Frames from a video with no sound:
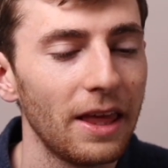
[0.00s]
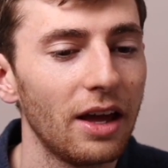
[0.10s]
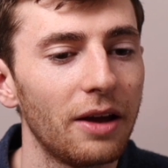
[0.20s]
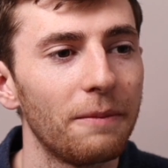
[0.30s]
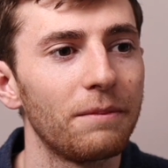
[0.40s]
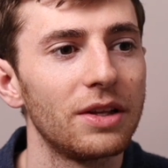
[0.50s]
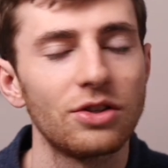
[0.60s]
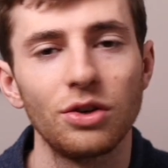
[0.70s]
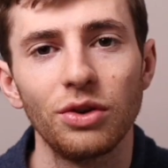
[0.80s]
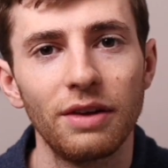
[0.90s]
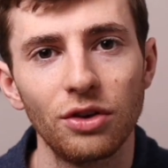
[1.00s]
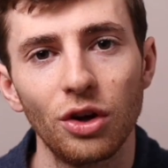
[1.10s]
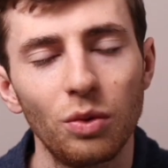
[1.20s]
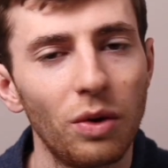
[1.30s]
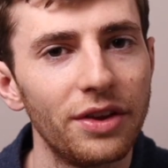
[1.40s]
And so you'll never
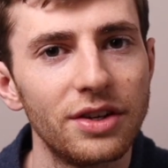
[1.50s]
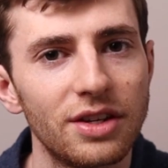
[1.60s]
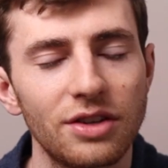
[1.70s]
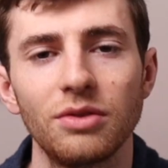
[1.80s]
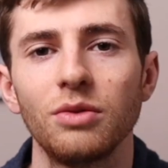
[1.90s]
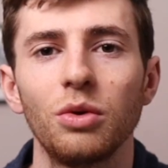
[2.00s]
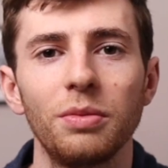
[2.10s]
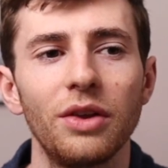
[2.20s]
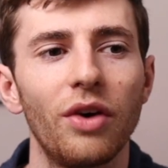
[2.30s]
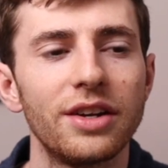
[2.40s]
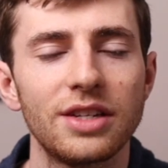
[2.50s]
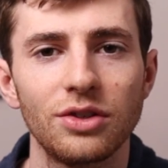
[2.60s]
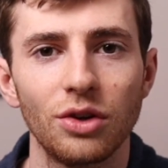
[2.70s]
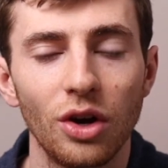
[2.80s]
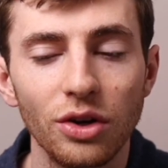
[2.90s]
know whether the decision will be the right
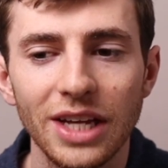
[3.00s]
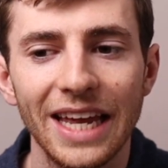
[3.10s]
decision or not,